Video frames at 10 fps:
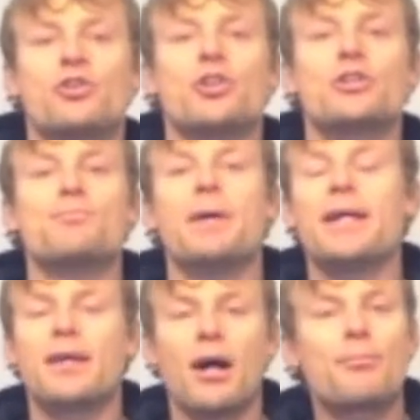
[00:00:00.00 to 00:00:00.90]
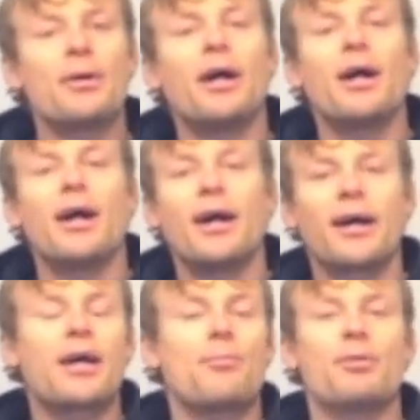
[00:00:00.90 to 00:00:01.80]
just make up
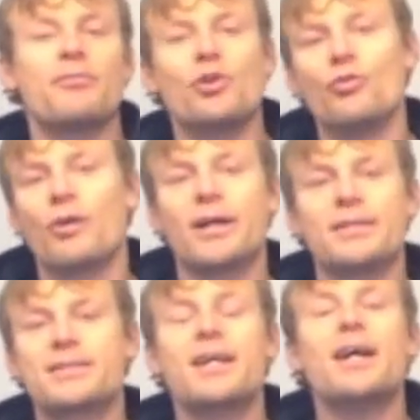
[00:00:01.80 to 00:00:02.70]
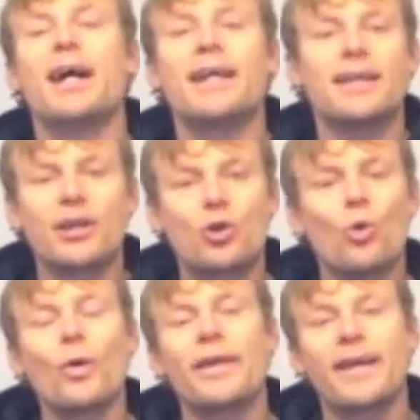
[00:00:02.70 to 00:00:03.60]
a couple of new runs and then get
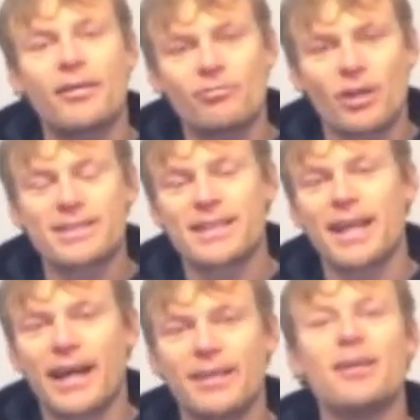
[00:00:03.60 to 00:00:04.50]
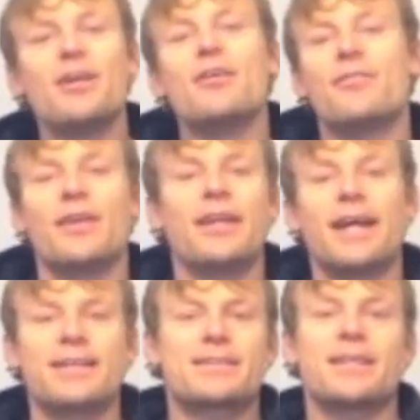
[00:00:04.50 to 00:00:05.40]
caught in that rut again for the
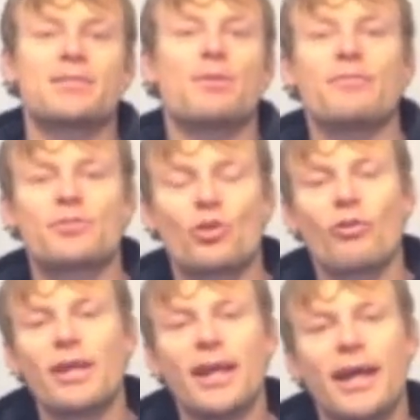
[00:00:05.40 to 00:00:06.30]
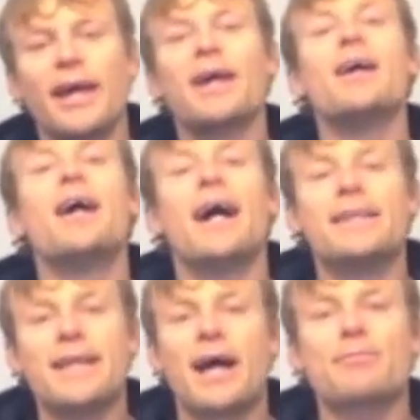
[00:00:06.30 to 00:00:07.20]
next 6 months or a year.
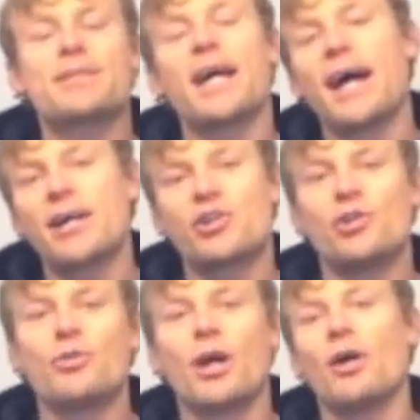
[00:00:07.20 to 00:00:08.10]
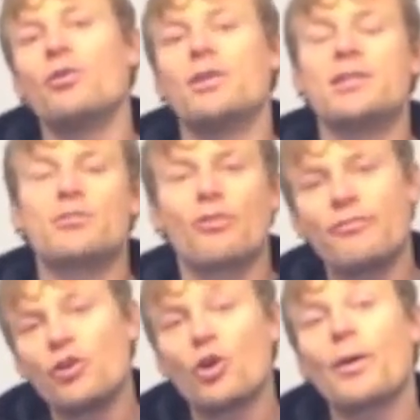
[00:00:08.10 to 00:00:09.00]
Adapt it as you go. You need to
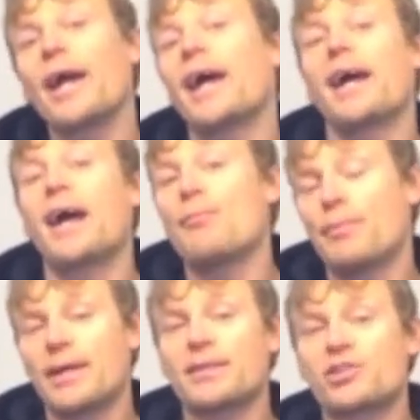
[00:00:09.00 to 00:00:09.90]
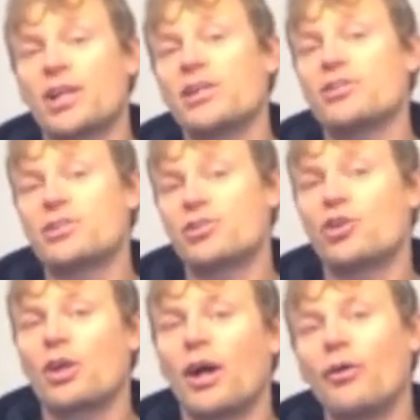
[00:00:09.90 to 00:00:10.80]
review it and make the changes as
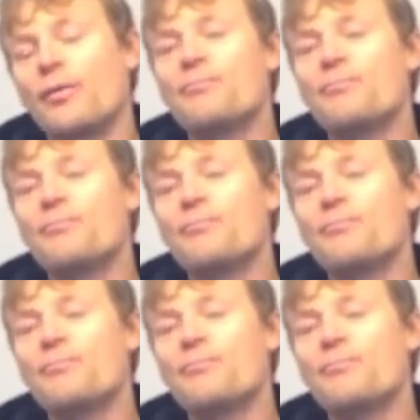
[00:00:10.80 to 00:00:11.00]
you go.